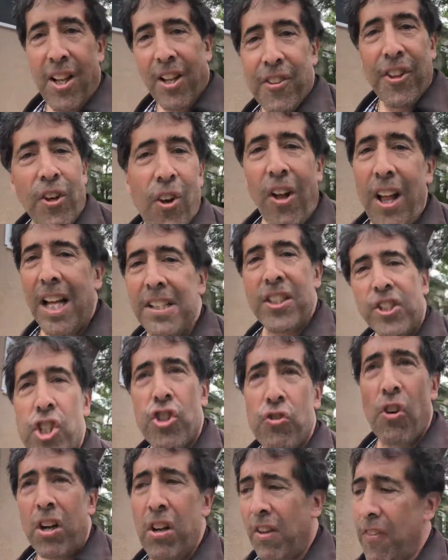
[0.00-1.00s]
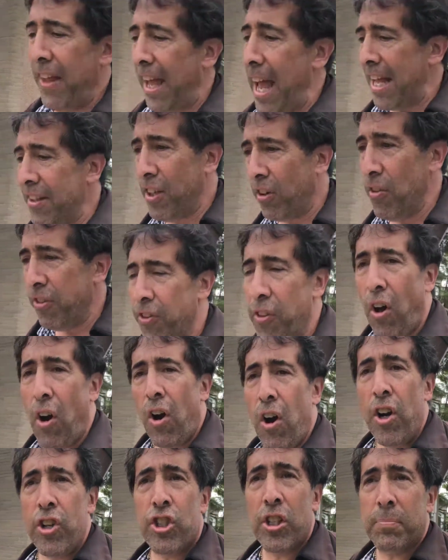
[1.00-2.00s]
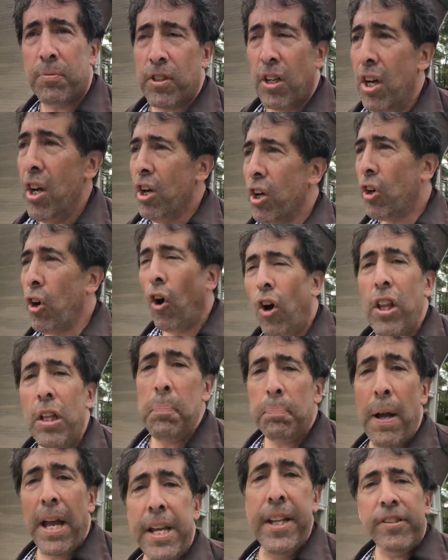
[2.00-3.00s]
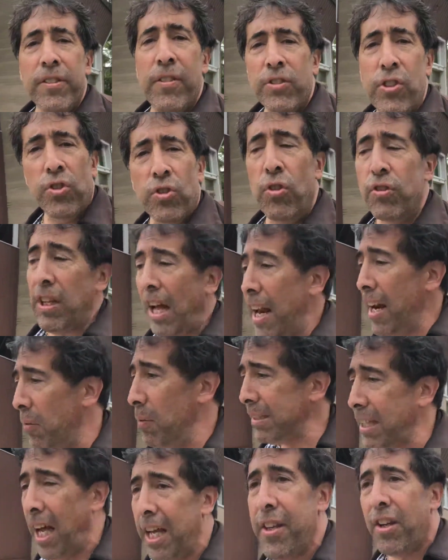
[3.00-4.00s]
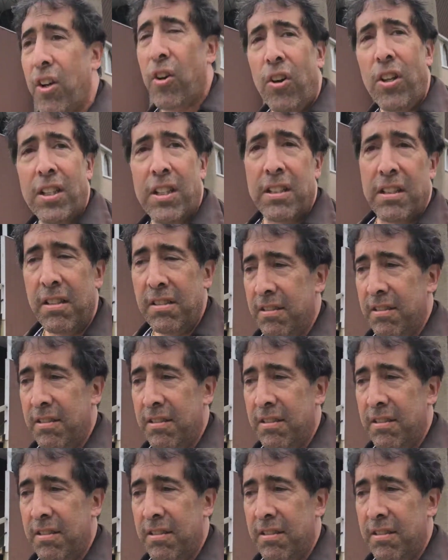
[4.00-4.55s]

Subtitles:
they all had to struggle. They had to go through the hardships. Call it paying your dues. I don't know what the hell you call it.